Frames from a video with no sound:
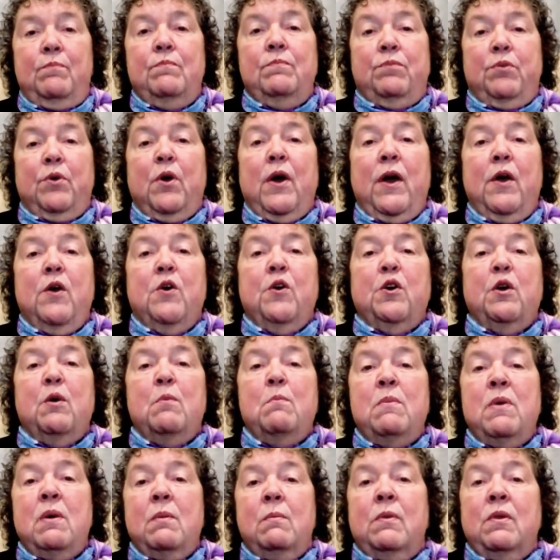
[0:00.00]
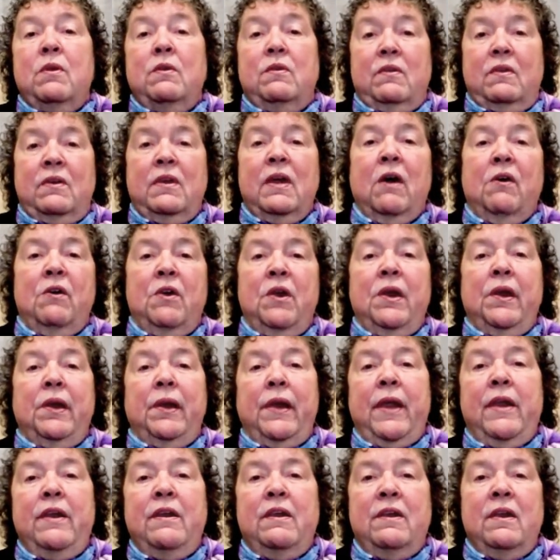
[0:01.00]
prior commitment down in
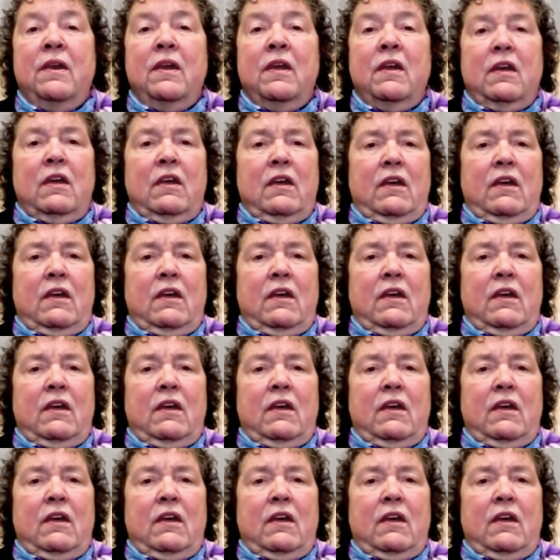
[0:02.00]
London